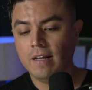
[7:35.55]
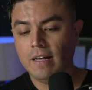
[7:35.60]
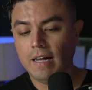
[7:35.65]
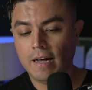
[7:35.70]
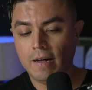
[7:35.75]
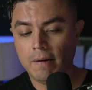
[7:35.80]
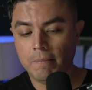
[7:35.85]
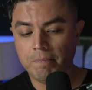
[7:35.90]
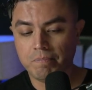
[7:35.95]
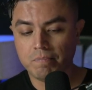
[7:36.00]

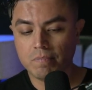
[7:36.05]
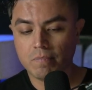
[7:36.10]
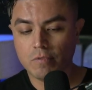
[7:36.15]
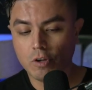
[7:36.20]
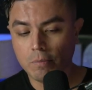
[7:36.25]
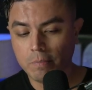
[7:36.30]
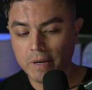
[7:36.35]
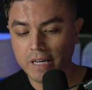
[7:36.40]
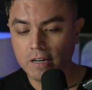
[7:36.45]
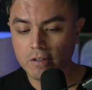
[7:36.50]

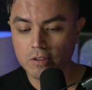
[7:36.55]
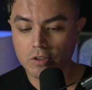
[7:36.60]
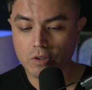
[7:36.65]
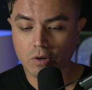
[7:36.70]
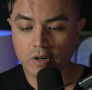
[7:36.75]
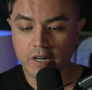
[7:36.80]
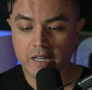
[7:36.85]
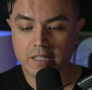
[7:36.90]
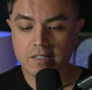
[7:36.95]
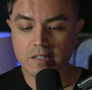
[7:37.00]
Domain
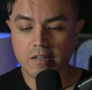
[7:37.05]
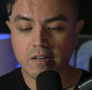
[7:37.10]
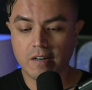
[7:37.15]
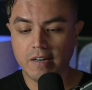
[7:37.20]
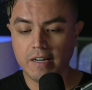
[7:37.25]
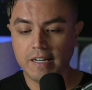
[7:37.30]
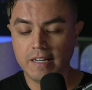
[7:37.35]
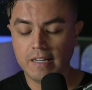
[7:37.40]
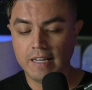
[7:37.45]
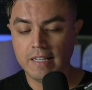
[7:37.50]
authorities are,
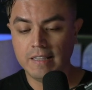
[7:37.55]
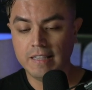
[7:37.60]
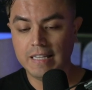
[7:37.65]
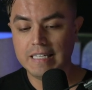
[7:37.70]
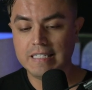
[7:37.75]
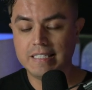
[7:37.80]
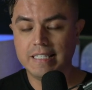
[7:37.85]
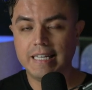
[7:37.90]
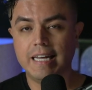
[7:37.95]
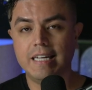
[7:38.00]
in
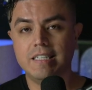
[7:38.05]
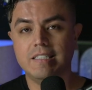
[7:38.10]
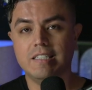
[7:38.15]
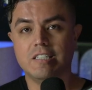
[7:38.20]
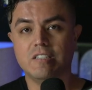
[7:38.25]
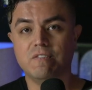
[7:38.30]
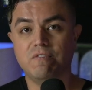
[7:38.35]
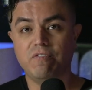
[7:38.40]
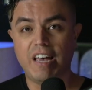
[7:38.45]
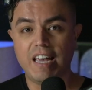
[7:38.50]
this case,
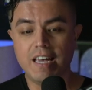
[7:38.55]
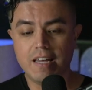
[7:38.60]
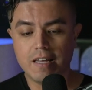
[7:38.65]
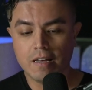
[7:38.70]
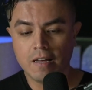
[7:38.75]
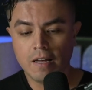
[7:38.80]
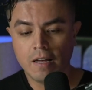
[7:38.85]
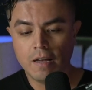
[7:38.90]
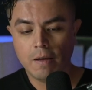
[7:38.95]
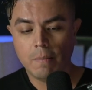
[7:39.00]
is fake,
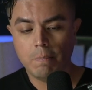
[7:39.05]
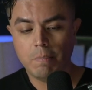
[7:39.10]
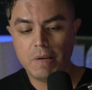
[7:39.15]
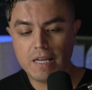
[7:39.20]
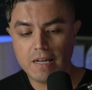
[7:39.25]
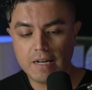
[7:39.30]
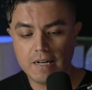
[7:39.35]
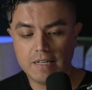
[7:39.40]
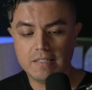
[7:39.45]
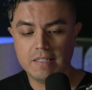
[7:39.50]

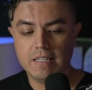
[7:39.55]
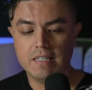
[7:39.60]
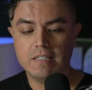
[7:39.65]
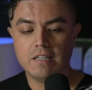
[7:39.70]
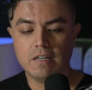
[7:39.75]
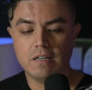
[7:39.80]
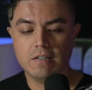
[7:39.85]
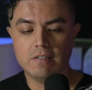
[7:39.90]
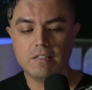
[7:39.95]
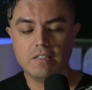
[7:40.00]
because these
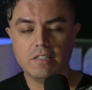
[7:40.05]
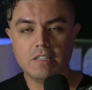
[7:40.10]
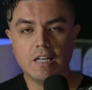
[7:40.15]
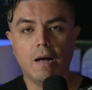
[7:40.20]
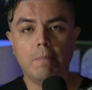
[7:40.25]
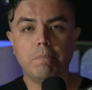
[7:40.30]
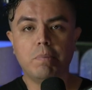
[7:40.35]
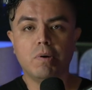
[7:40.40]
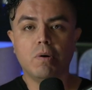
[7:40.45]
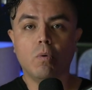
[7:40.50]
are
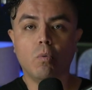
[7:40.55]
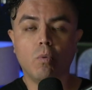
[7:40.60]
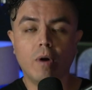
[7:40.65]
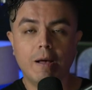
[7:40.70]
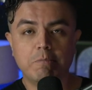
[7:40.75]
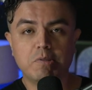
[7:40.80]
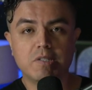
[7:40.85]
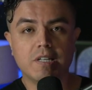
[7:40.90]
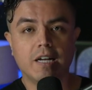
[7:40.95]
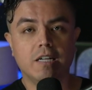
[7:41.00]
sub
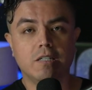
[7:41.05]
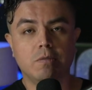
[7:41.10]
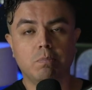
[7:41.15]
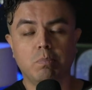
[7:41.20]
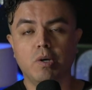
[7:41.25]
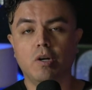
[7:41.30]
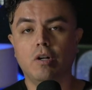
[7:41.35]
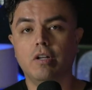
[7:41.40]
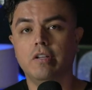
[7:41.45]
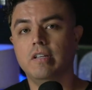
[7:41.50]
websites
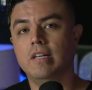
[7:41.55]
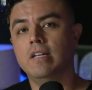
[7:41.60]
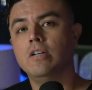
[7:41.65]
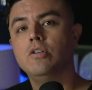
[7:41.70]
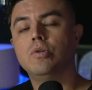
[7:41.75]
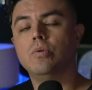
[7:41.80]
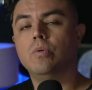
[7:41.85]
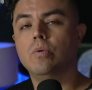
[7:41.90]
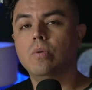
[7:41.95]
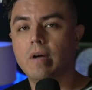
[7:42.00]
built
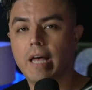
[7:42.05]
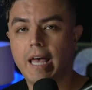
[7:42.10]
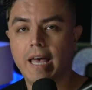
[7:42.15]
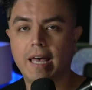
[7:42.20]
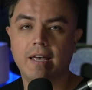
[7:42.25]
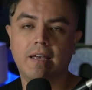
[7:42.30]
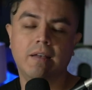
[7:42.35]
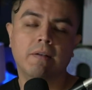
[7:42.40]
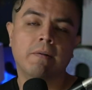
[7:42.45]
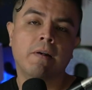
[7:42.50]
into
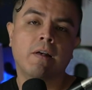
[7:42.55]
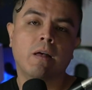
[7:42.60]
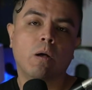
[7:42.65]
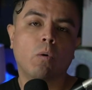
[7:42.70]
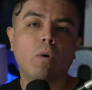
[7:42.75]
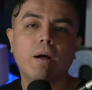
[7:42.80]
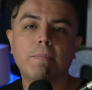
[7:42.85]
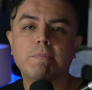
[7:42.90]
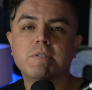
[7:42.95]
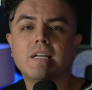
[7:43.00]
a
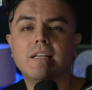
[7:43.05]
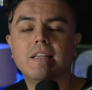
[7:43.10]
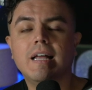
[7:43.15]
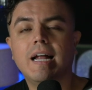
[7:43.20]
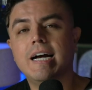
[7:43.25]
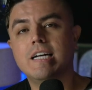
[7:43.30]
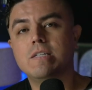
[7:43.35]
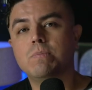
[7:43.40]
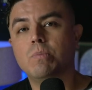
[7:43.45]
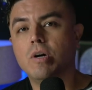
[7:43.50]
website that
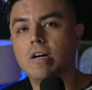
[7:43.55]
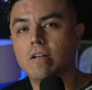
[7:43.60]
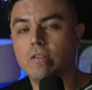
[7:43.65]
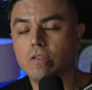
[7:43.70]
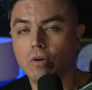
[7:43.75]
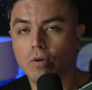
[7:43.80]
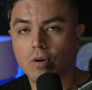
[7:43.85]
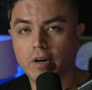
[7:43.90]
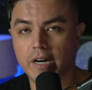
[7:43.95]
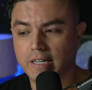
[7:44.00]
has more
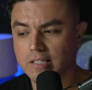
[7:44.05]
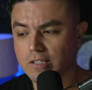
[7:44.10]
authority.